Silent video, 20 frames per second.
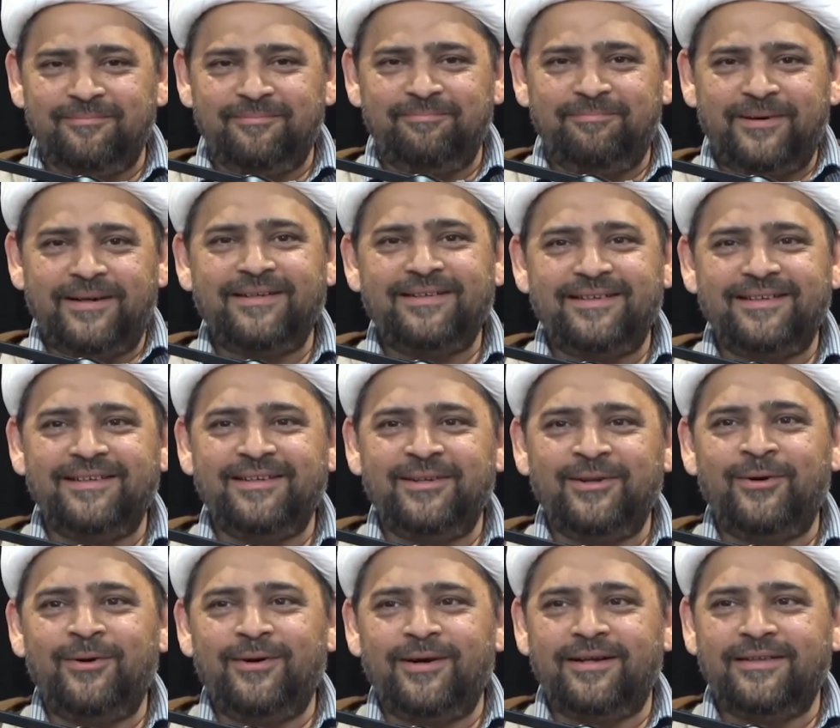but you
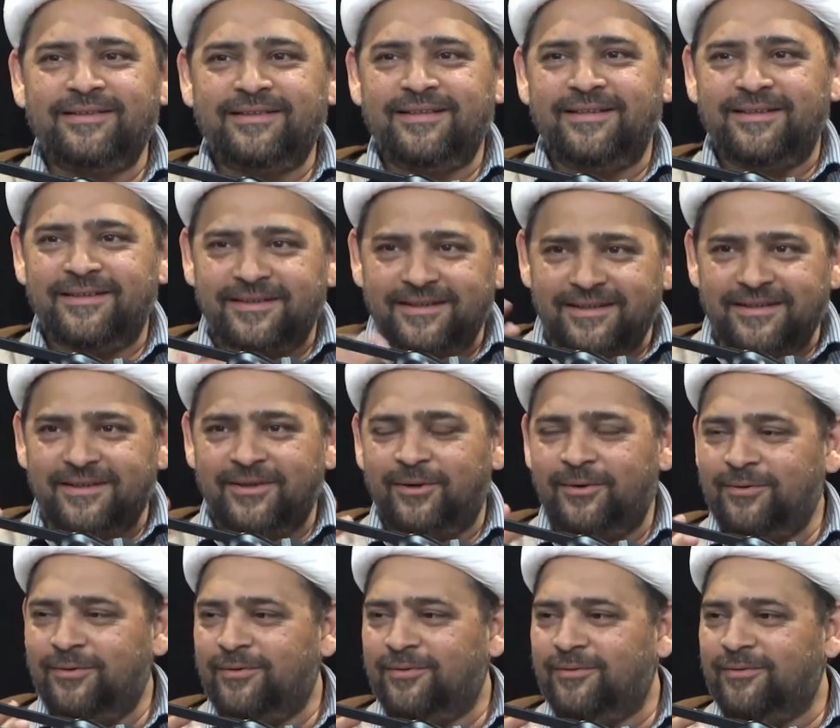know, the, you
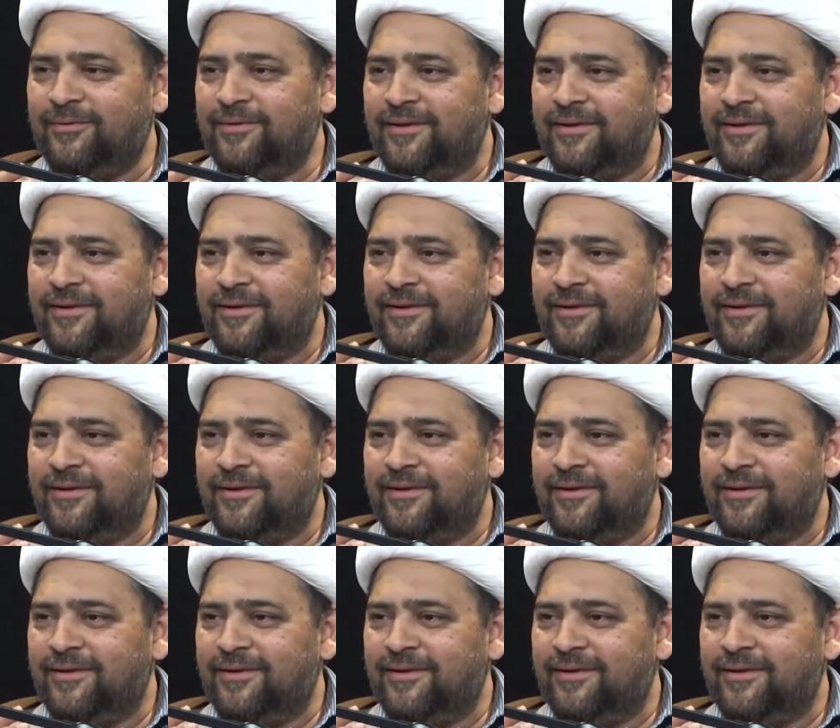know,